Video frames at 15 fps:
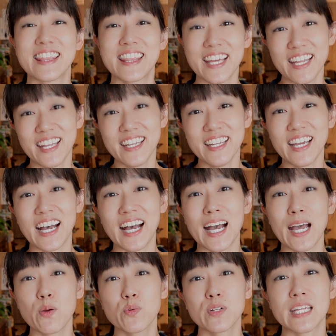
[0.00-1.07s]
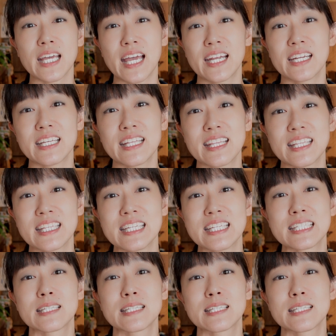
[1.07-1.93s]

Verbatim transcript: then I would add in the